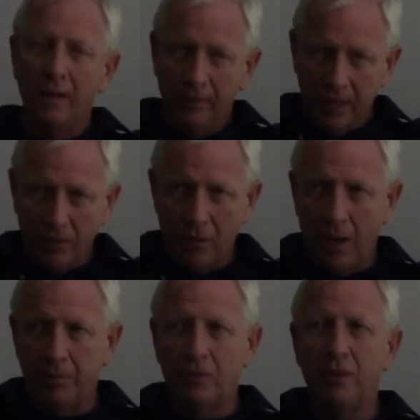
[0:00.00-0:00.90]
then
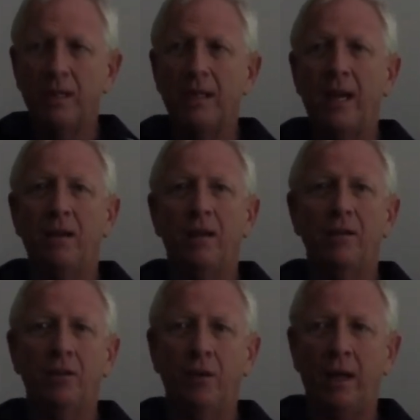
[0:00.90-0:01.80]
drop straight down
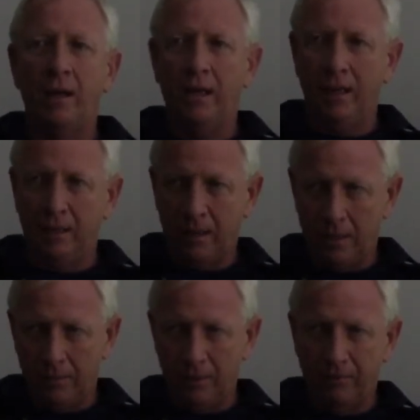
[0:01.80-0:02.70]
underground, and then
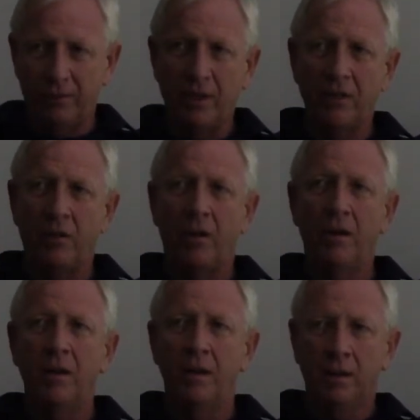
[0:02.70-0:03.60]
come to the front yard,